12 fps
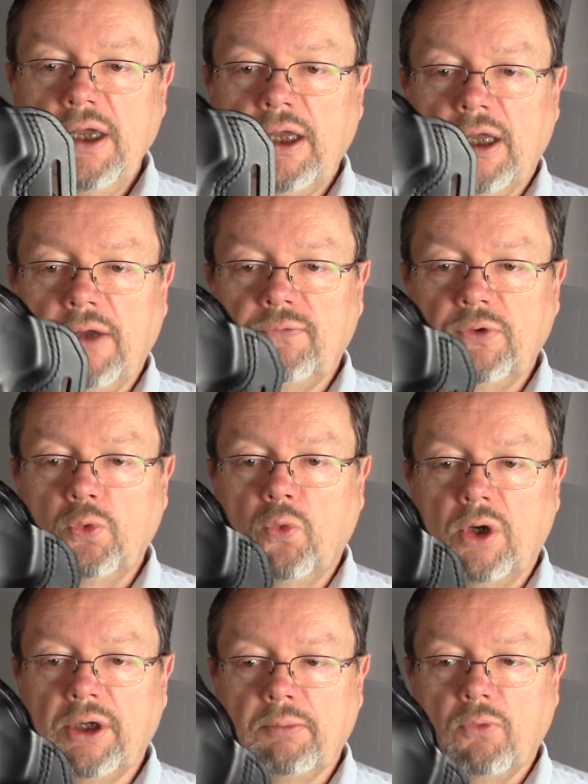If you
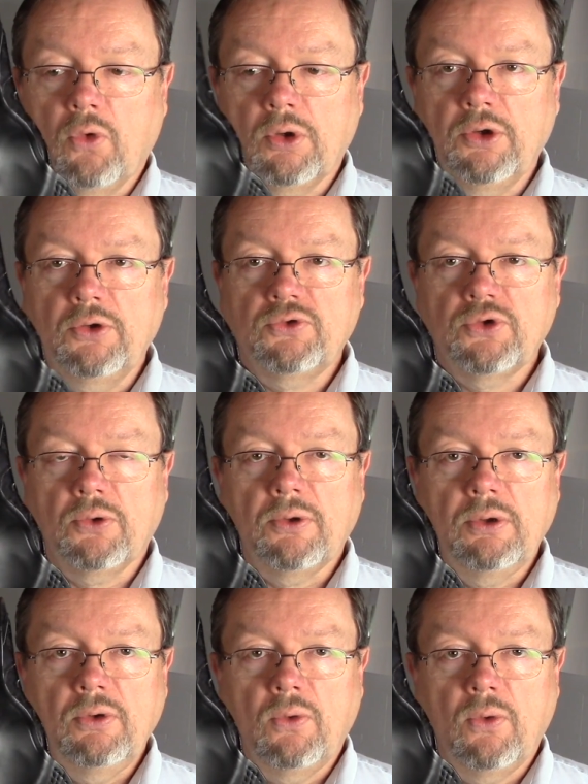want it more
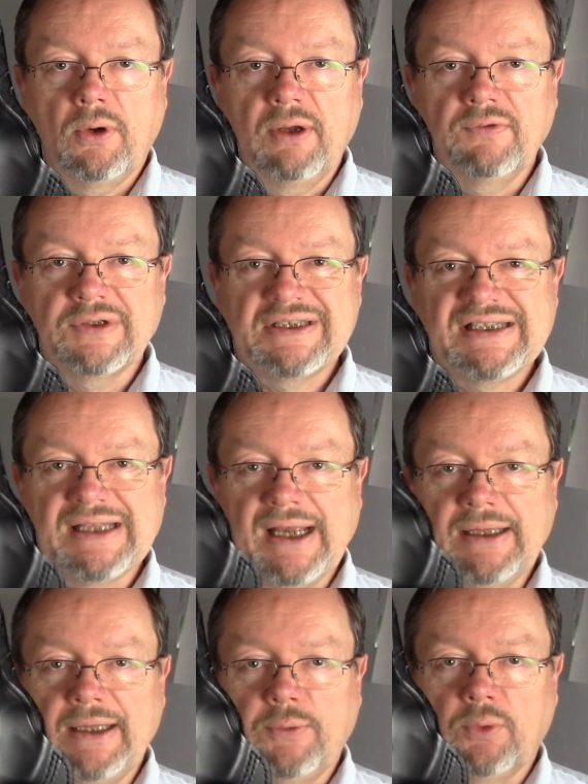neutral or even
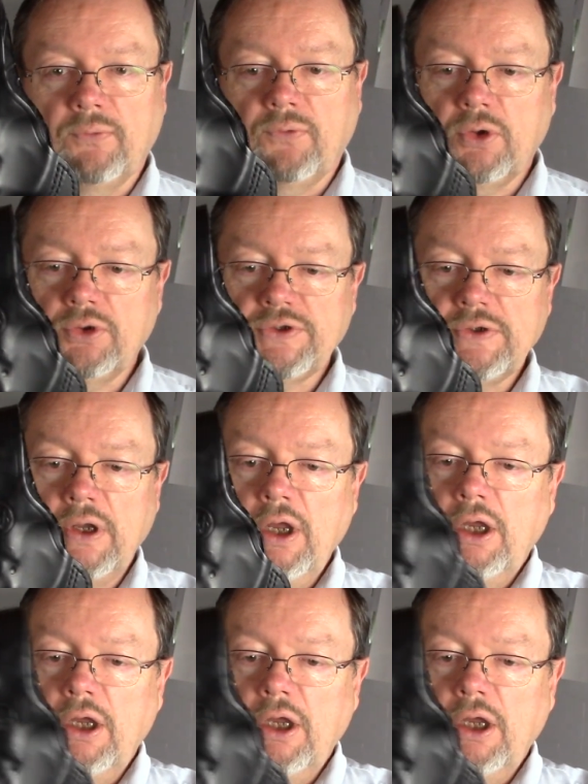slightly reverse,